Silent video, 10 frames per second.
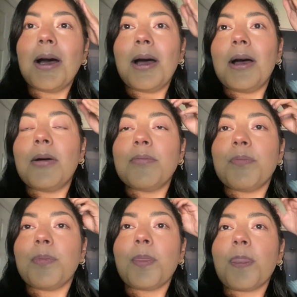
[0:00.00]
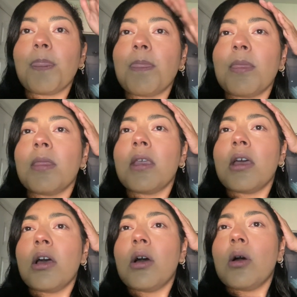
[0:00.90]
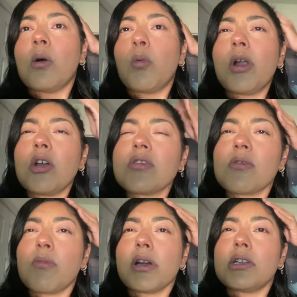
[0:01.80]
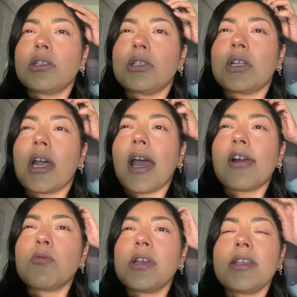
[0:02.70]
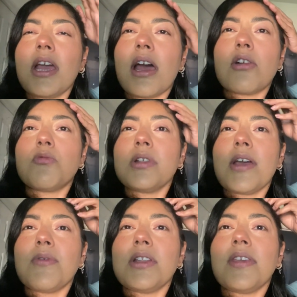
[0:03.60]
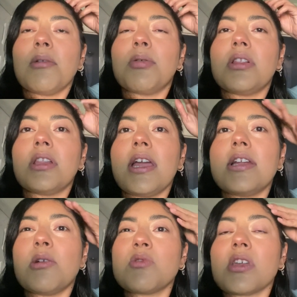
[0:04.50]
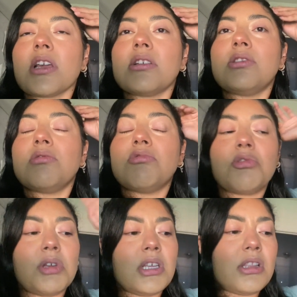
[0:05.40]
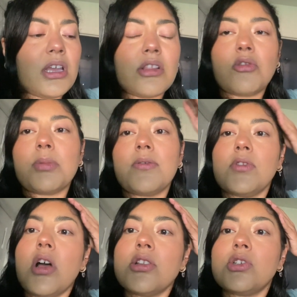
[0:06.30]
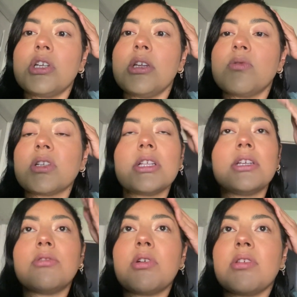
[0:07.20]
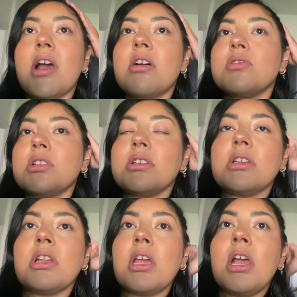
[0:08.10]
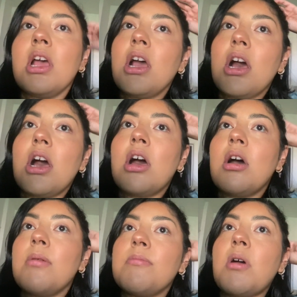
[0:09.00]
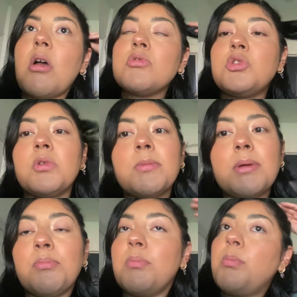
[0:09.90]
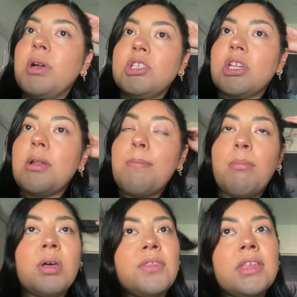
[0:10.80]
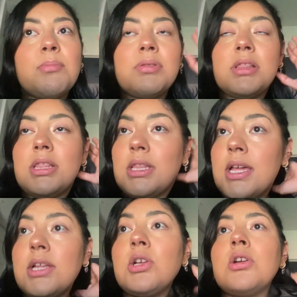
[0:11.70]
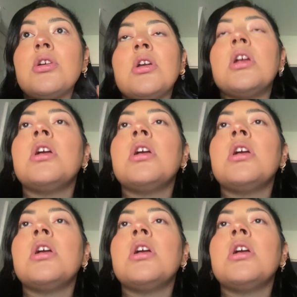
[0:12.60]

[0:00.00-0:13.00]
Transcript: um, what else am I gonna do today? I don't really, yeah, I don't really have anything planned. I was like doing like a little bit of laundry. I was cleaning around the house, cleaning. Um, I was doing my budget monthly planner